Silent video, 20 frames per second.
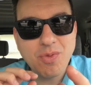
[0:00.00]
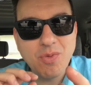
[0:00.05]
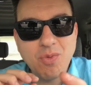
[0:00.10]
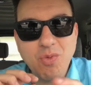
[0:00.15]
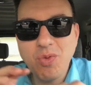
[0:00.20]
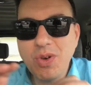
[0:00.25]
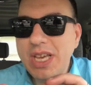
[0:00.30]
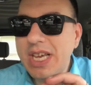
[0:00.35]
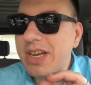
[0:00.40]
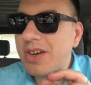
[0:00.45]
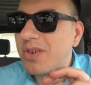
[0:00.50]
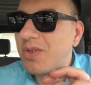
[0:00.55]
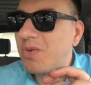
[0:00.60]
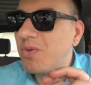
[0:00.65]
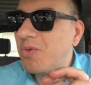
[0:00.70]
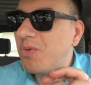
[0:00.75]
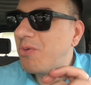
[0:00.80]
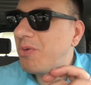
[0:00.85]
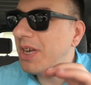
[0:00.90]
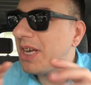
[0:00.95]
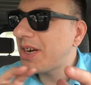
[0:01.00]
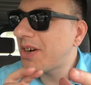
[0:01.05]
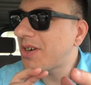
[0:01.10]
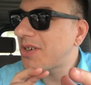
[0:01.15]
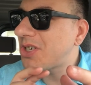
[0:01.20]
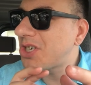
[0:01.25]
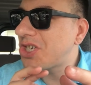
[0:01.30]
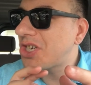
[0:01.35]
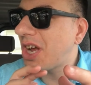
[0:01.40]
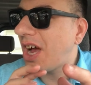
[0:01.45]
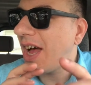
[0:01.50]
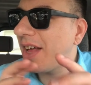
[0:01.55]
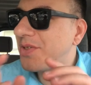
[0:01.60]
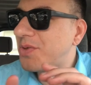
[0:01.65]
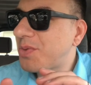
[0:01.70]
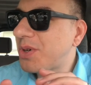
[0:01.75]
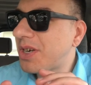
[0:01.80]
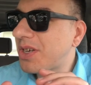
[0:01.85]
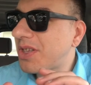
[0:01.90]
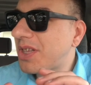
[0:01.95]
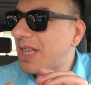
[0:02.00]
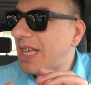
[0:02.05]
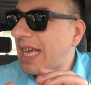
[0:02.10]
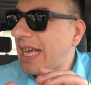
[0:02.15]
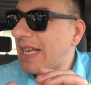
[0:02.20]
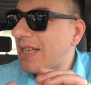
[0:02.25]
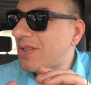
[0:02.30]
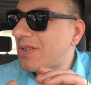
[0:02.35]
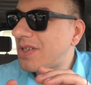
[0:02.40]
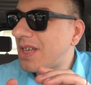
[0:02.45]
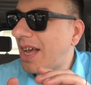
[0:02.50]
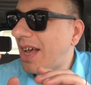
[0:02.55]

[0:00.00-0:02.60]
Weird shots, weird things.